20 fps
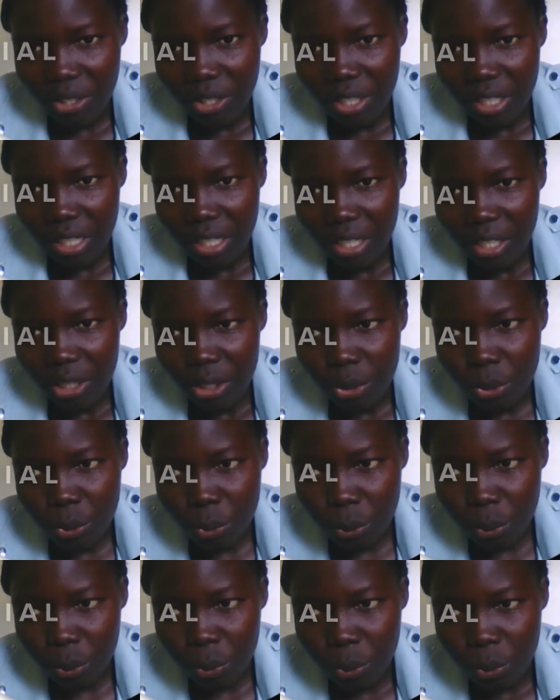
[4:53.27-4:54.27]
To
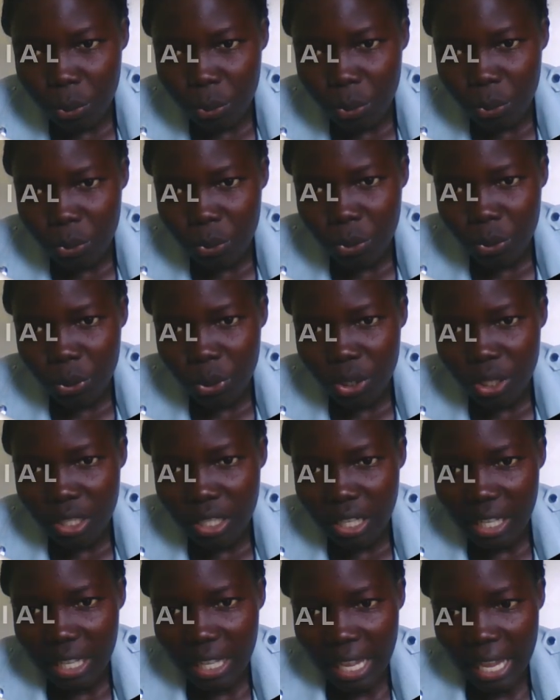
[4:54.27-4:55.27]

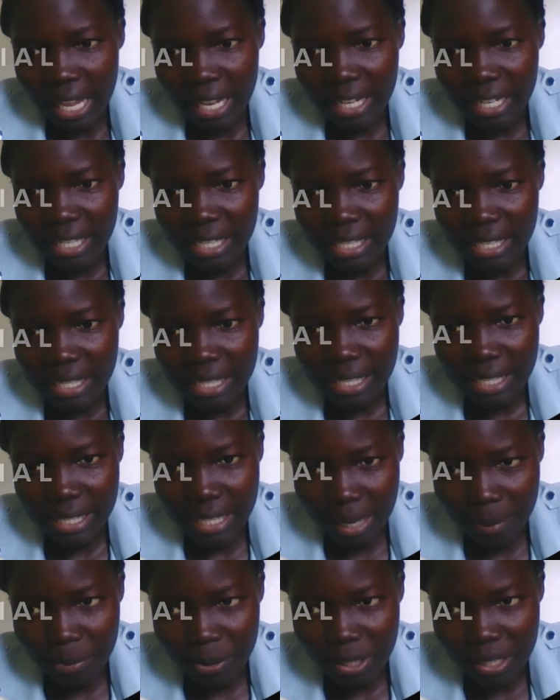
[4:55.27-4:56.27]
and subject.
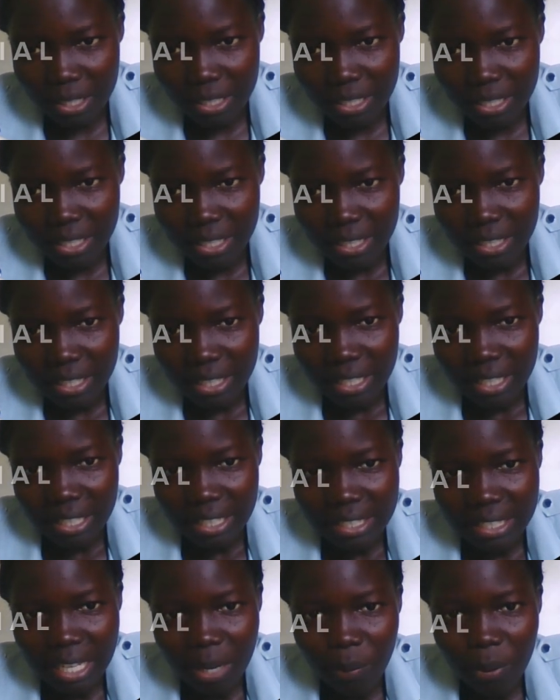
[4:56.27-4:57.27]
Now, when
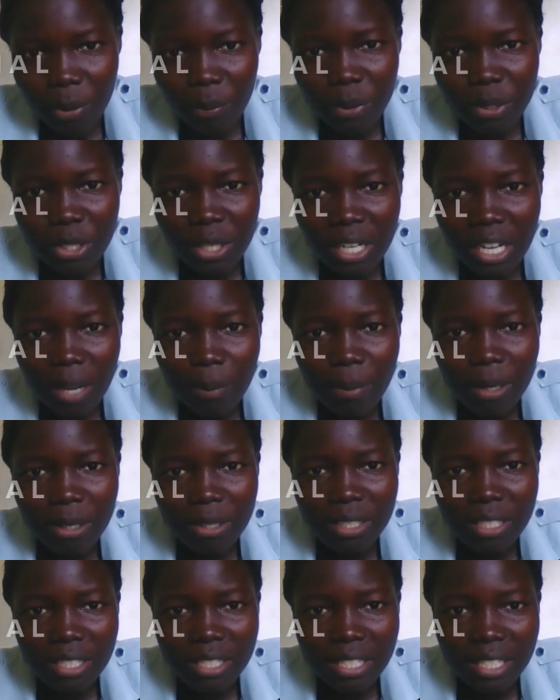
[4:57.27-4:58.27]
we talk about
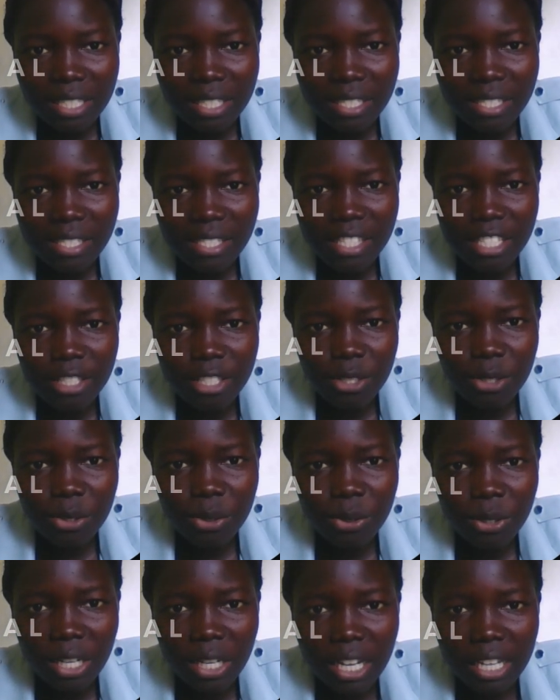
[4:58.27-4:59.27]
this, the to and
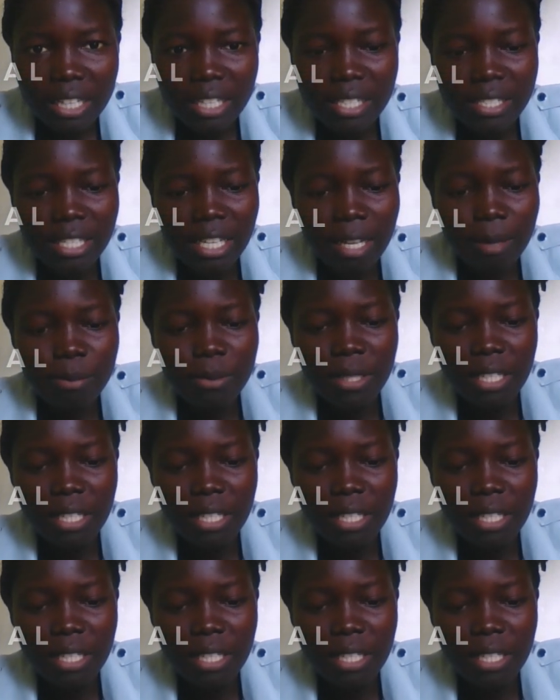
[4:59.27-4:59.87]
the subject,